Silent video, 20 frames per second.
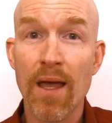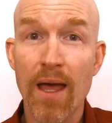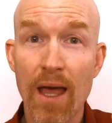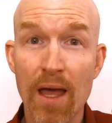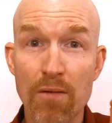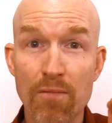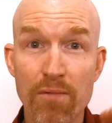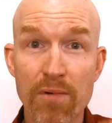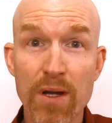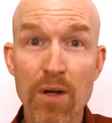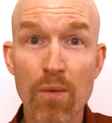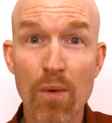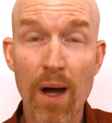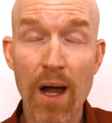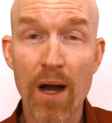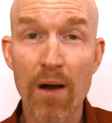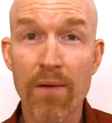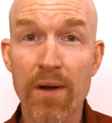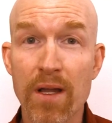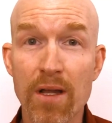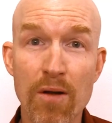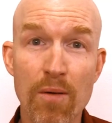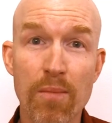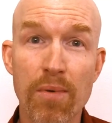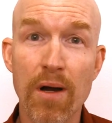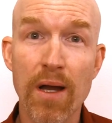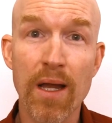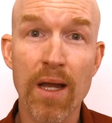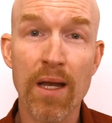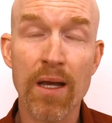and rewiring your
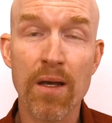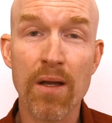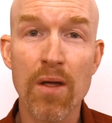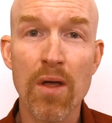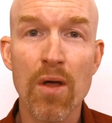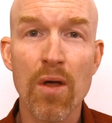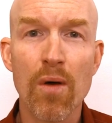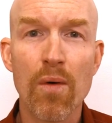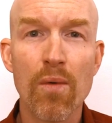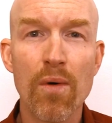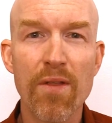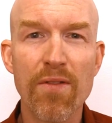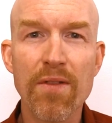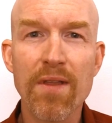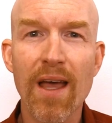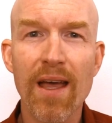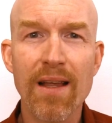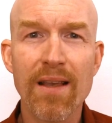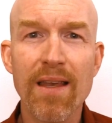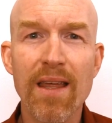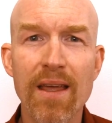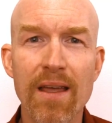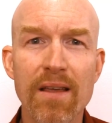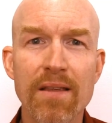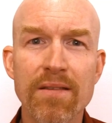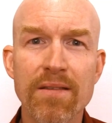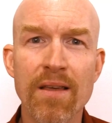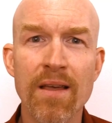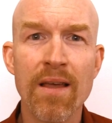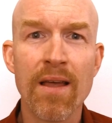brain with
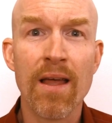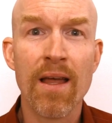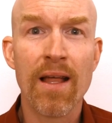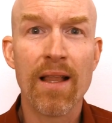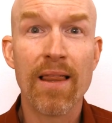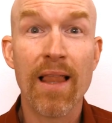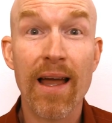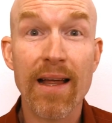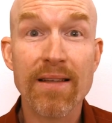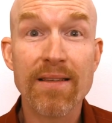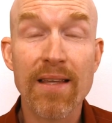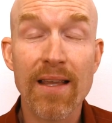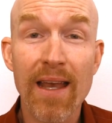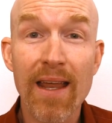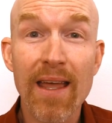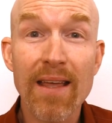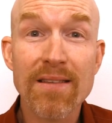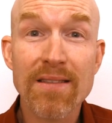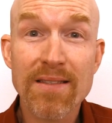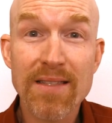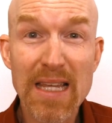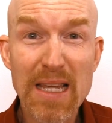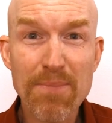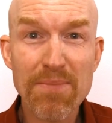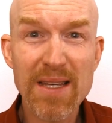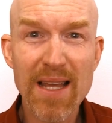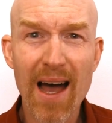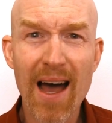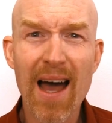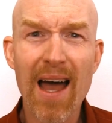techniques like today's
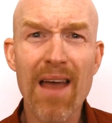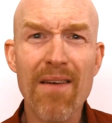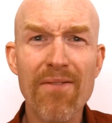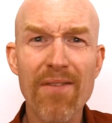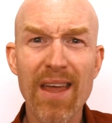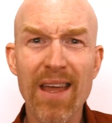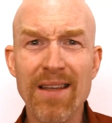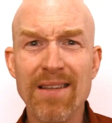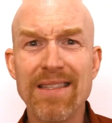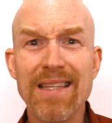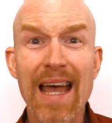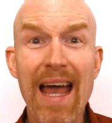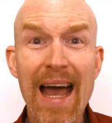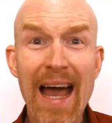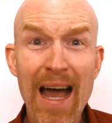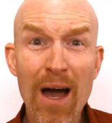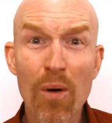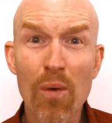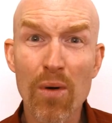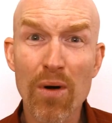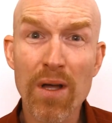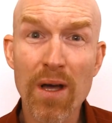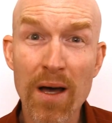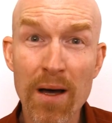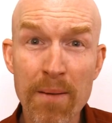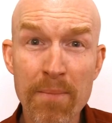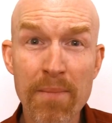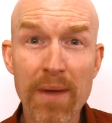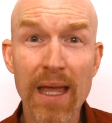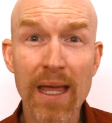deep dive into
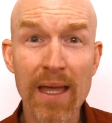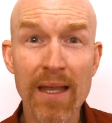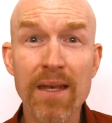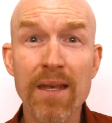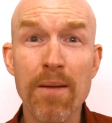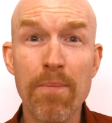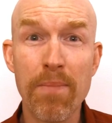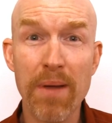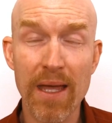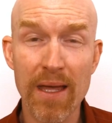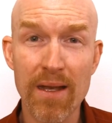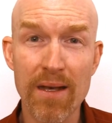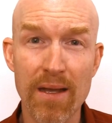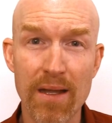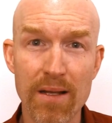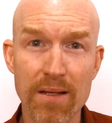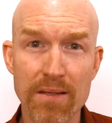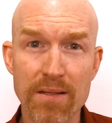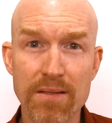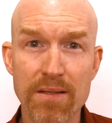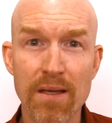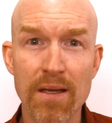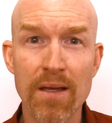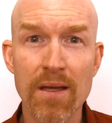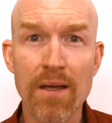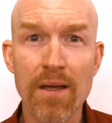outcome independence.